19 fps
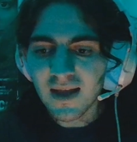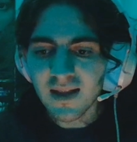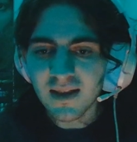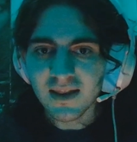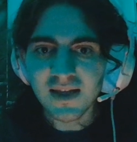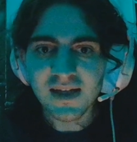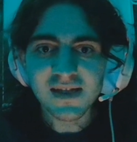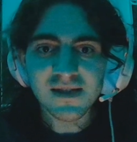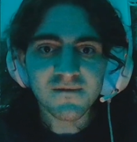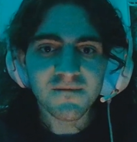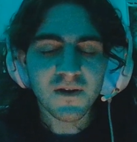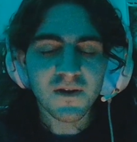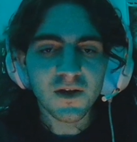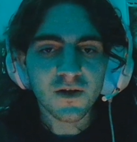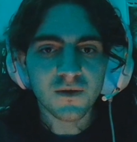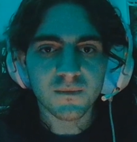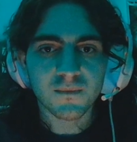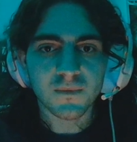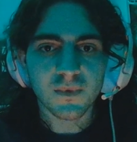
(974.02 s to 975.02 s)
This
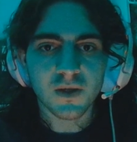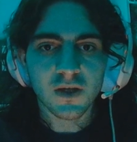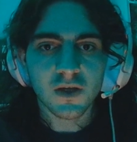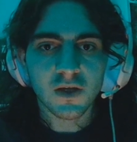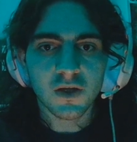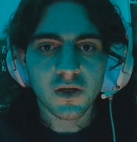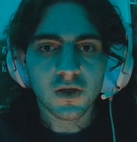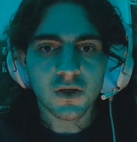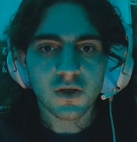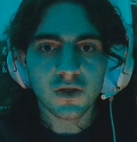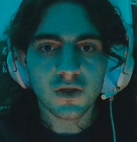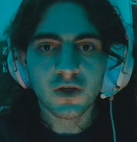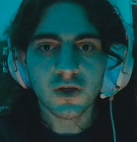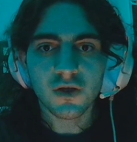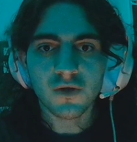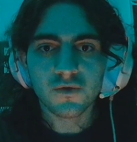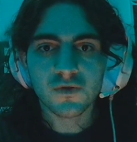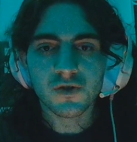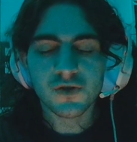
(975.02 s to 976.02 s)
film
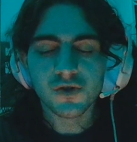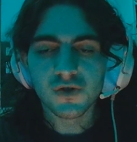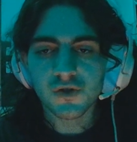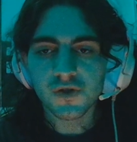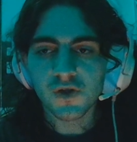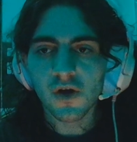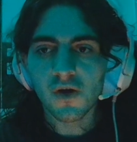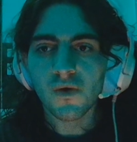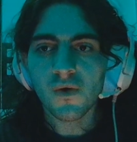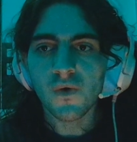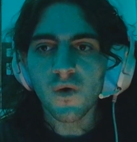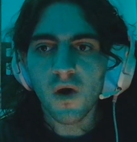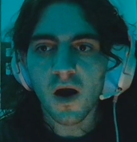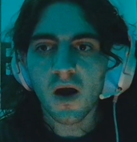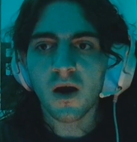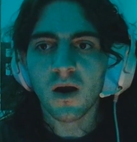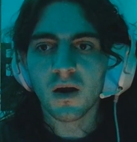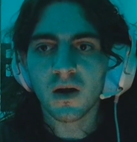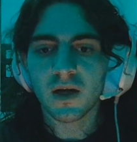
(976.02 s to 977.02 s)
goes so
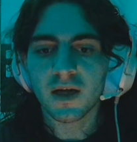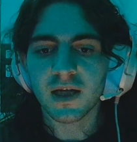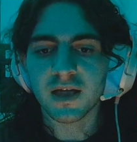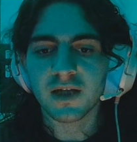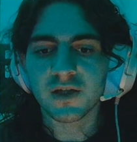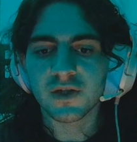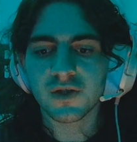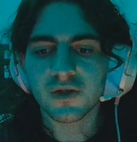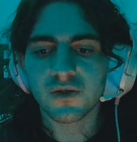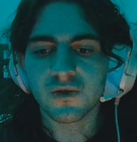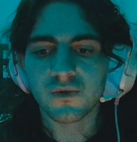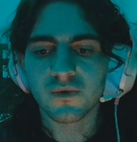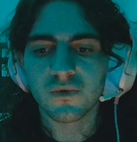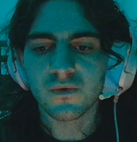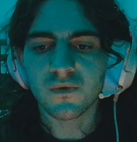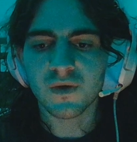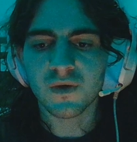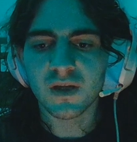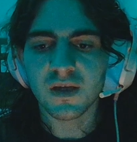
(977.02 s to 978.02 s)
hard
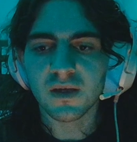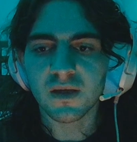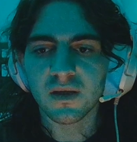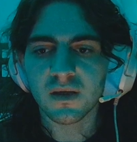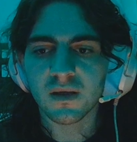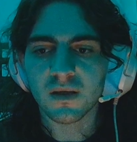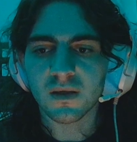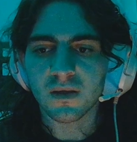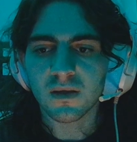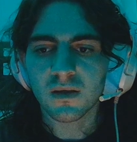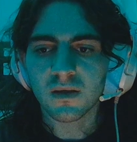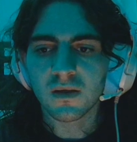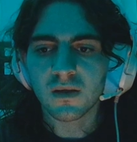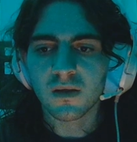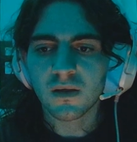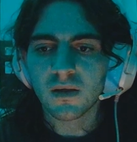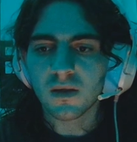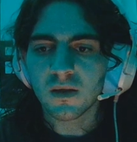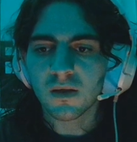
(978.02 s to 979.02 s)
into the,
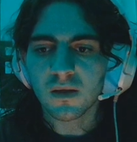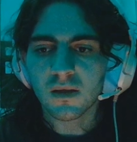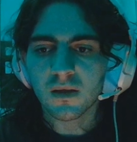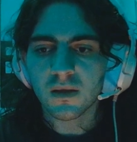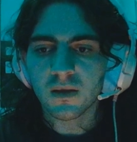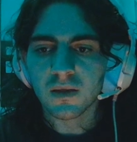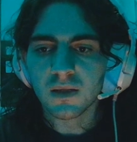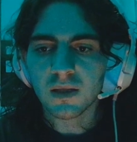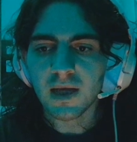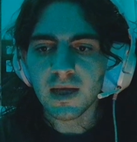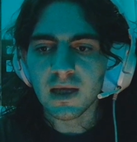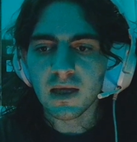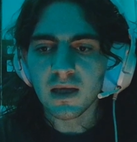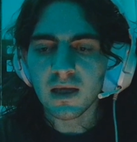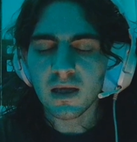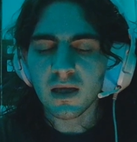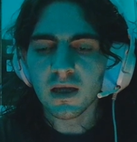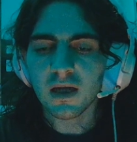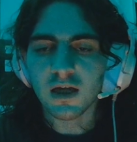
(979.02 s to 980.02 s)
like,
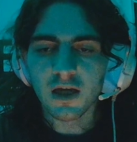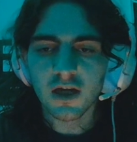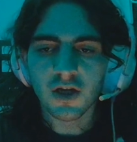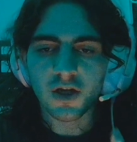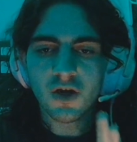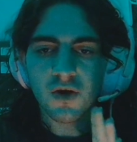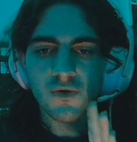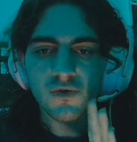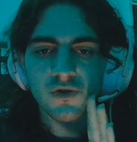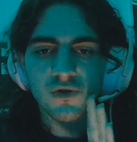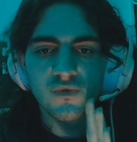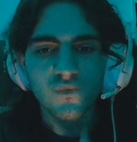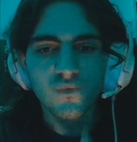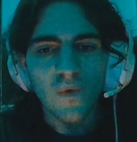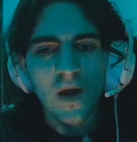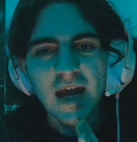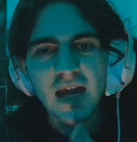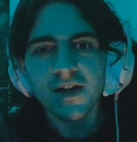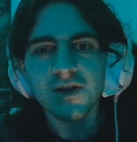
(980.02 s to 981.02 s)
it goes
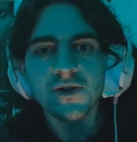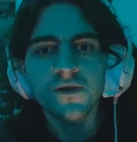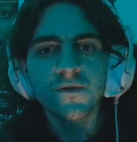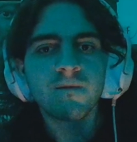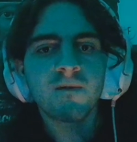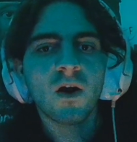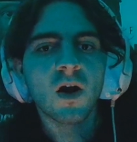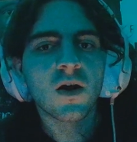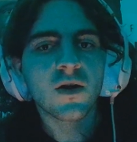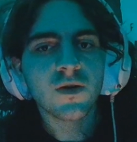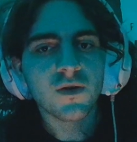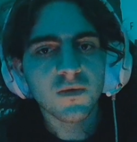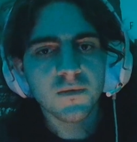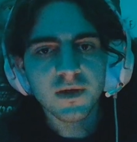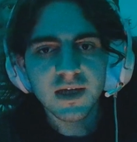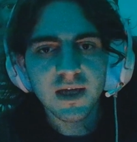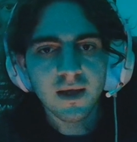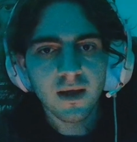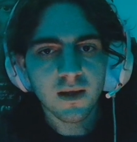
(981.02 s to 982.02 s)
way too far into the
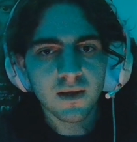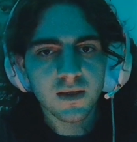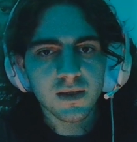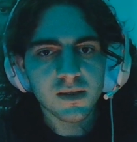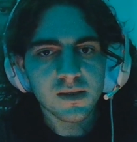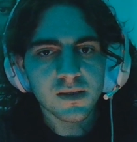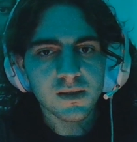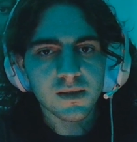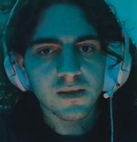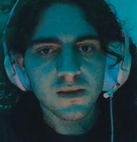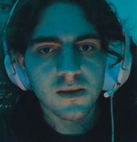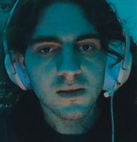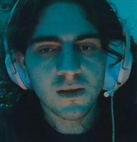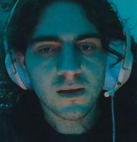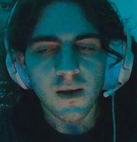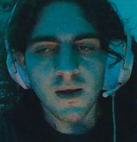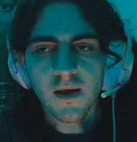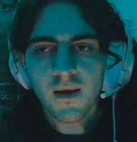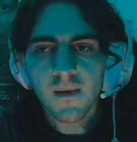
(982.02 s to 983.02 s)
ridiculous
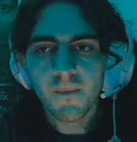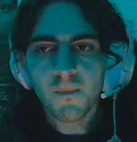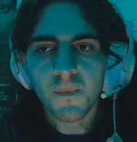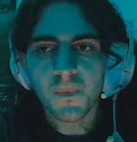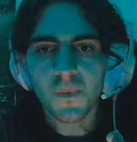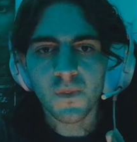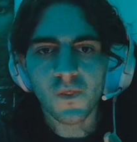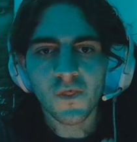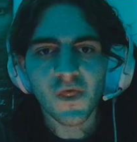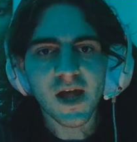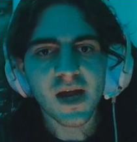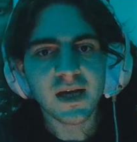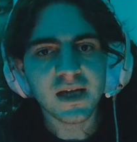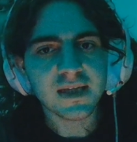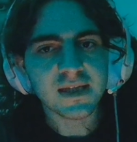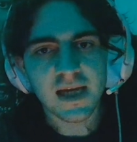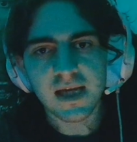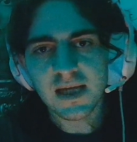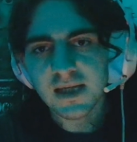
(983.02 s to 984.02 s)
that it
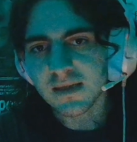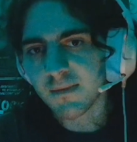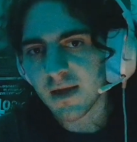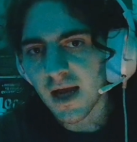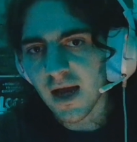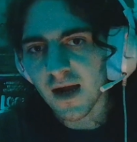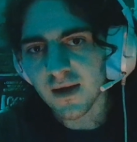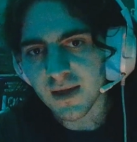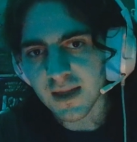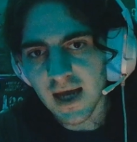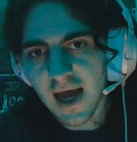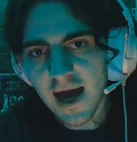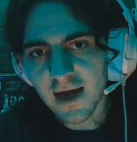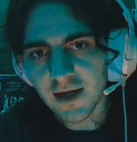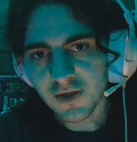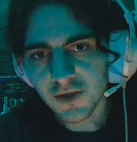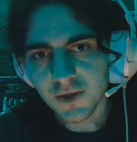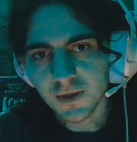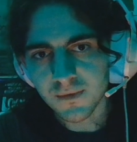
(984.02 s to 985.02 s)
takes me out of the
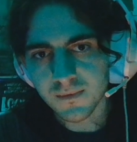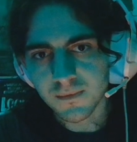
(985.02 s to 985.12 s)
action.